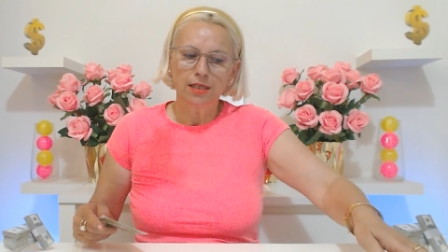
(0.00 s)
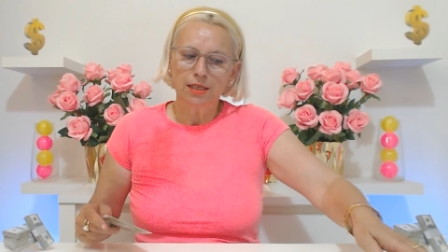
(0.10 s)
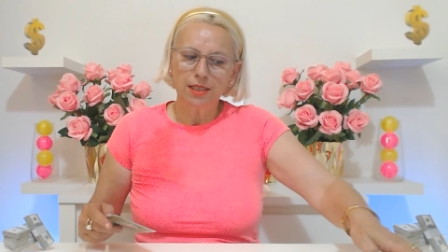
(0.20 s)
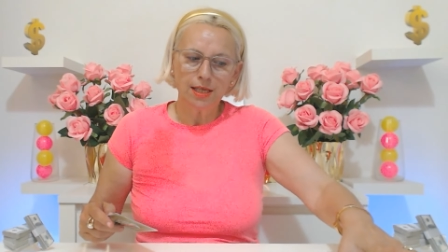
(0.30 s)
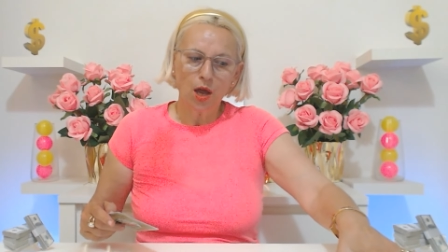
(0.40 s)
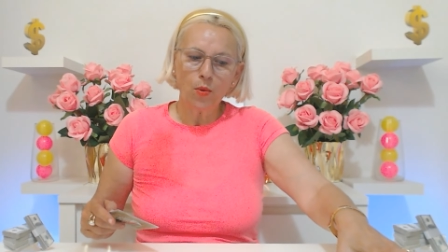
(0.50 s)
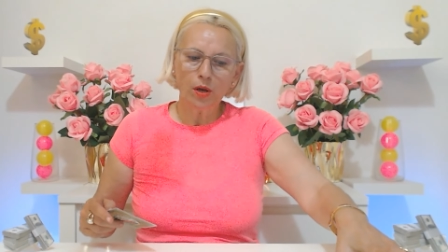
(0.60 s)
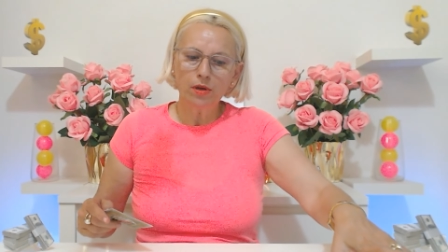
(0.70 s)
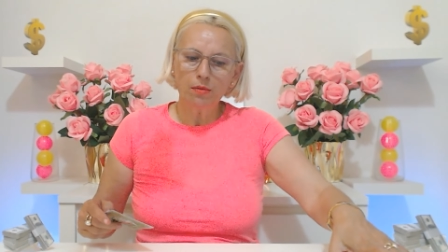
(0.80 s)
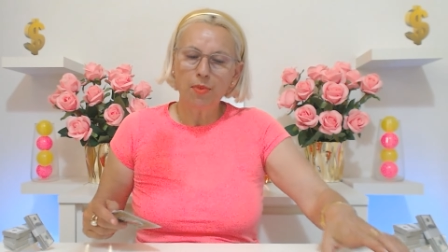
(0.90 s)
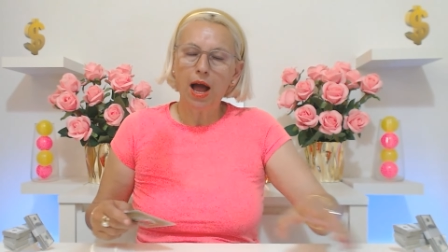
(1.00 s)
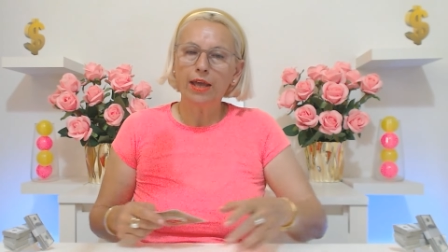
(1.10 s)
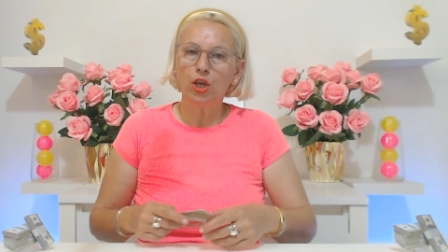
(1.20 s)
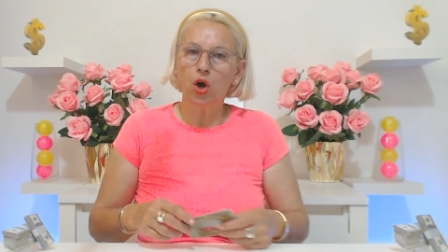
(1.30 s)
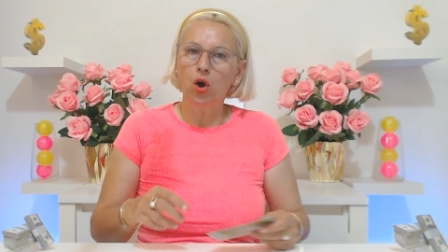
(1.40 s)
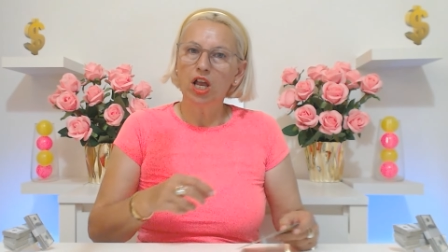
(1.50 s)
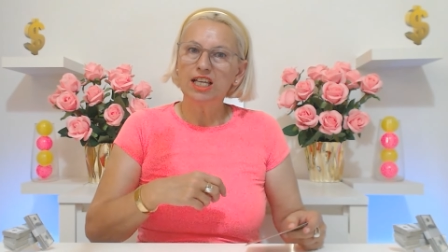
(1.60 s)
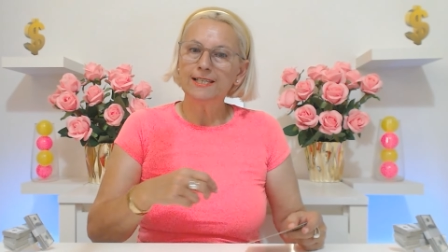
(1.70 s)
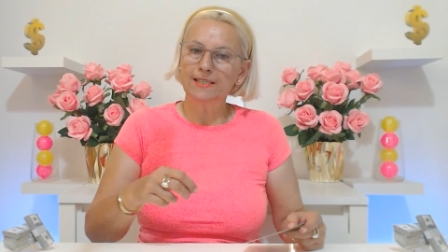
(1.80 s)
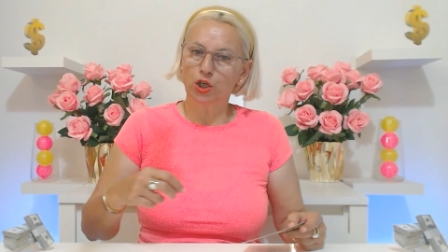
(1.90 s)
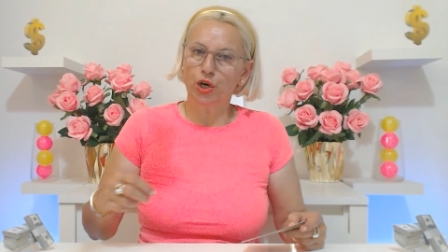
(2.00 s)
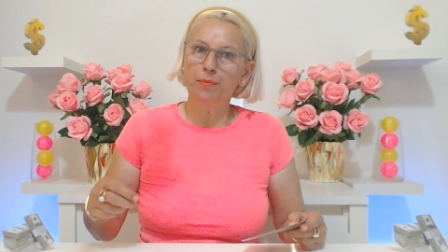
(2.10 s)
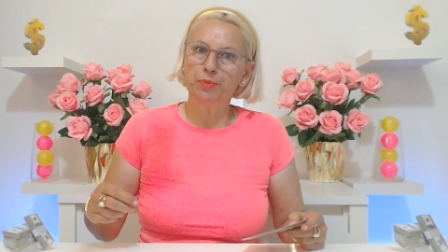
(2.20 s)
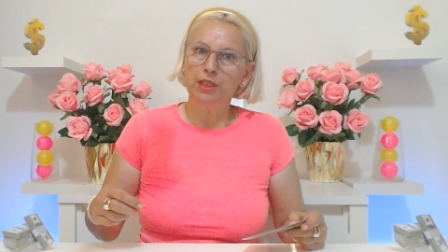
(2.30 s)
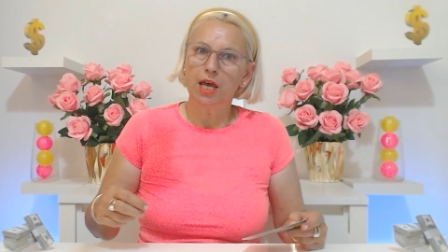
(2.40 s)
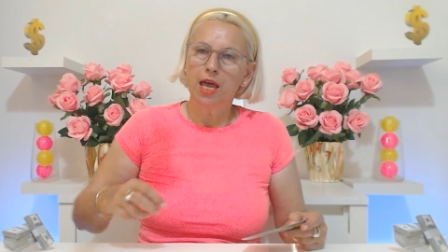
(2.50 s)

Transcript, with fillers: someone will buy your script.